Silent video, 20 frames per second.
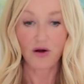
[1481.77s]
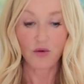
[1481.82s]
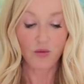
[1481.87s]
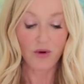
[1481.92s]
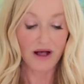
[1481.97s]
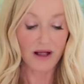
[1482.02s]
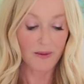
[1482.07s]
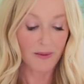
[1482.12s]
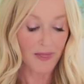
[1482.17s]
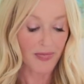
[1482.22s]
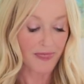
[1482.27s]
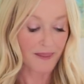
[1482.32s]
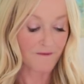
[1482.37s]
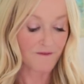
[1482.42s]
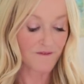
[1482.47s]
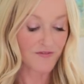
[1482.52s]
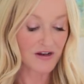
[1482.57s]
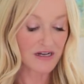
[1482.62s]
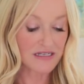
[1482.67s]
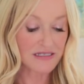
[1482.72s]
Well, the
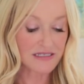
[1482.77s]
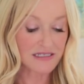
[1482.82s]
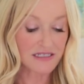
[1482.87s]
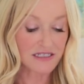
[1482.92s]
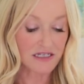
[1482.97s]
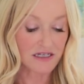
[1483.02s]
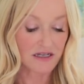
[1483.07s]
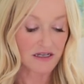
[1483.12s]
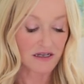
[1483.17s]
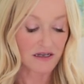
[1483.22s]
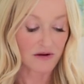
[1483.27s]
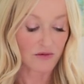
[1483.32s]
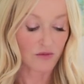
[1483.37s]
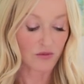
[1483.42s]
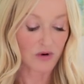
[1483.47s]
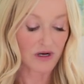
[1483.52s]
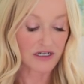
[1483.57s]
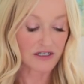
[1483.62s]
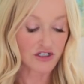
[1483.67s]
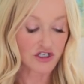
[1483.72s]
first
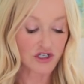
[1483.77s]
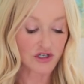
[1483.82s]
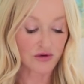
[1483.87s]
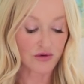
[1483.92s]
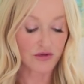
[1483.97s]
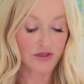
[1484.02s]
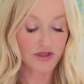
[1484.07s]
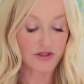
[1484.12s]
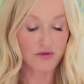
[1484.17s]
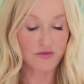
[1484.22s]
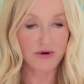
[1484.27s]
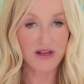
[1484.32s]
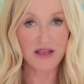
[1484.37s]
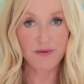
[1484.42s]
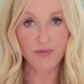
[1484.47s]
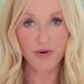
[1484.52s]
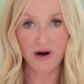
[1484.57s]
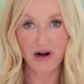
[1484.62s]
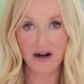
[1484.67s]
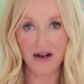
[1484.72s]
one, two,
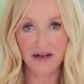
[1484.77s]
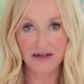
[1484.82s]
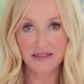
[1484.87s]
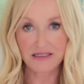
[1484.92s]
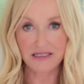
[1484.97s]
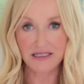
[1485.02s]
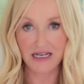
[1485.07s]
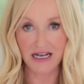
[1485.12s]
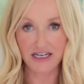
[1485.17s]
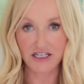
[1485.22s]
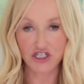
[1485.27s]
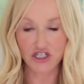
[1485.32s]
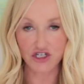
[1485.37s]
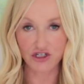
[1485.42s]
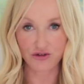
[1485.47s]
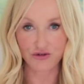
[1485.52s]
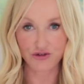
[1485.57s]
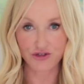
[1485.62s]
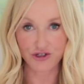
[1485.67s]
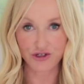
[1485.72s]
three products I
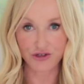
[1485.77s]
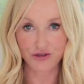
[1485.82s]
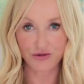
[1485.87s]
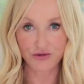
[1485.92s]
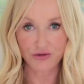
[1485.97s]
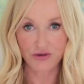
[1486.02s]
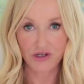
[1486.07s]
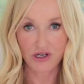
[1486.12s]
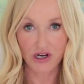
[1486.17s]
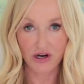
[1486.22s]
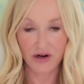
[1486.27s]
showed you,